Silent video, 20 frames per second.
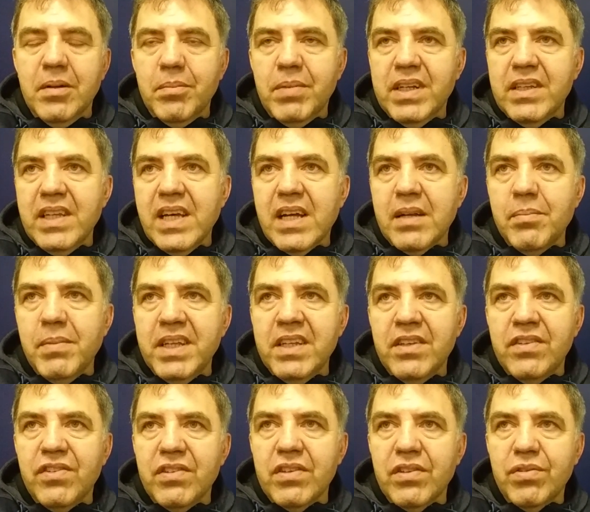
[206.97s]
but there are
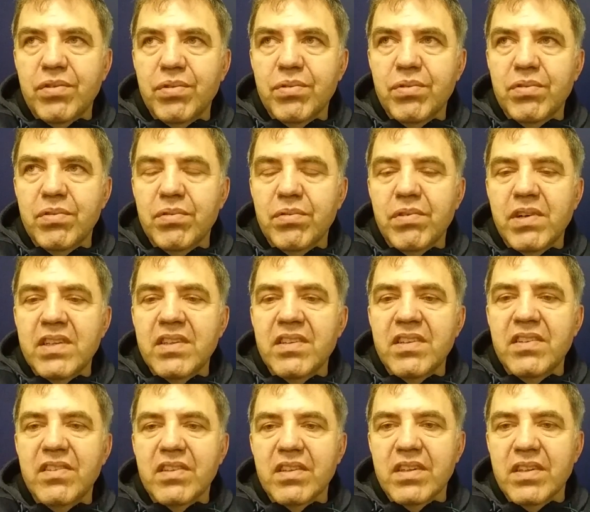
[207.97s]
managers who want
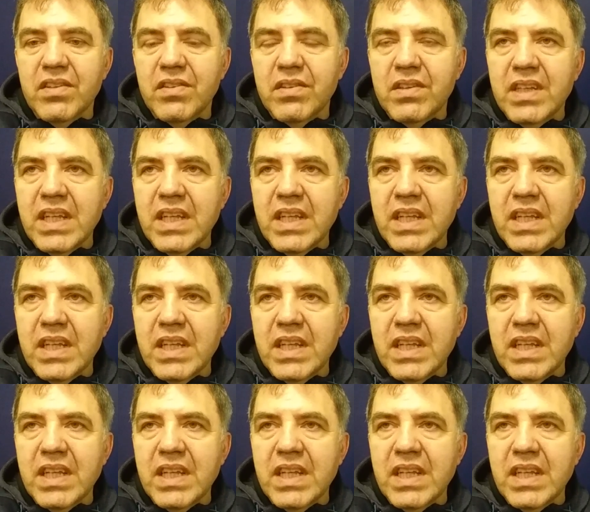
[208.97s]
results.